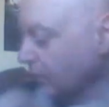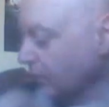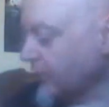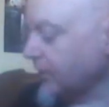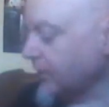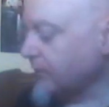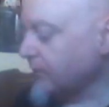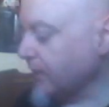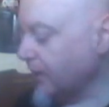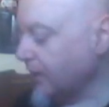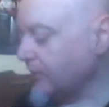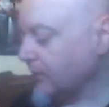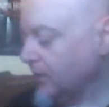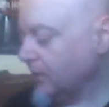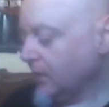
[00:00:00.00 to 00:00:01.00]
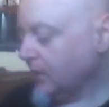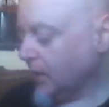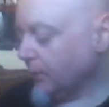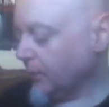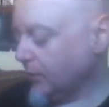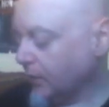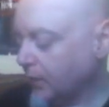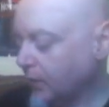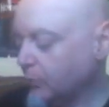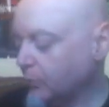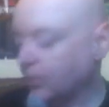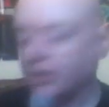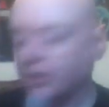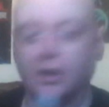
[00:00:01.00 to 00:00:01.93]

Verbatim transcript: wrestling fans, I'm, I'm, one,